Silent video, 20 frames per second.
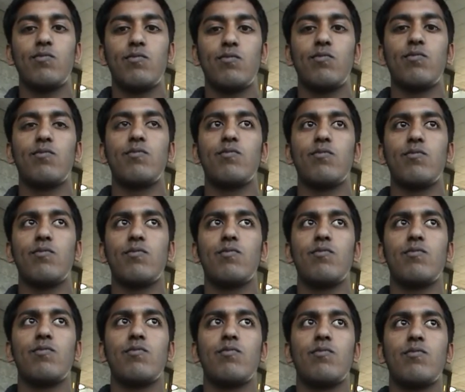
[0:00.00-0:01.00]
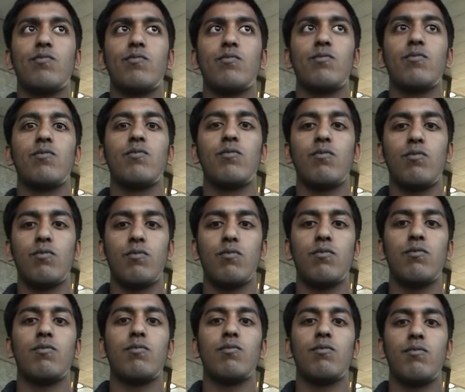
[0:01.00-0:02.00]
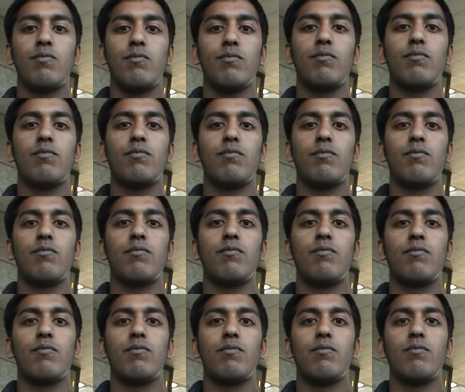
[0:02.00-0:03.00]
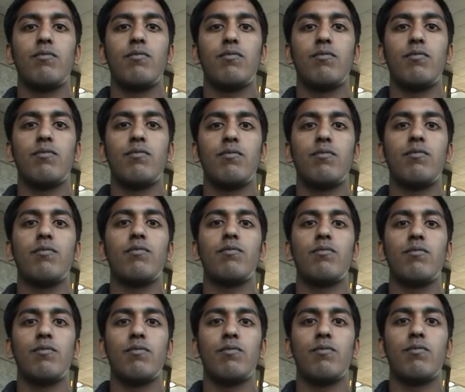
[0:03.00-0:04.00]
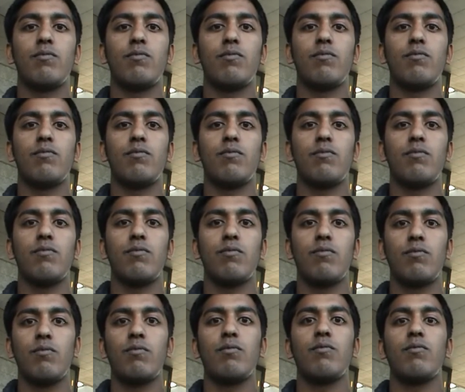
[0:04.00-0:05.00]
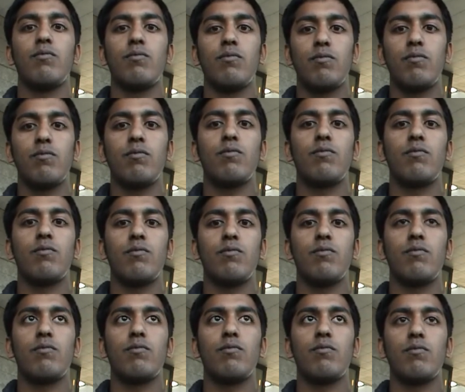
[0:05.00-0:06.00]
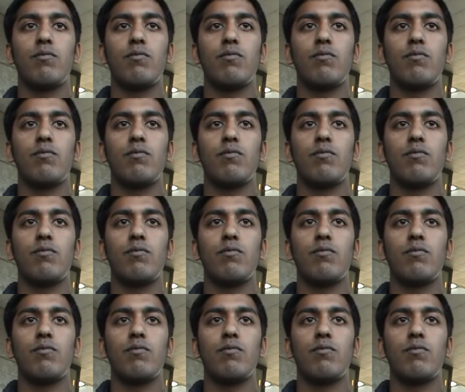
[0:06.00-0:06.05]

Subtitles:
The person shown says nothing.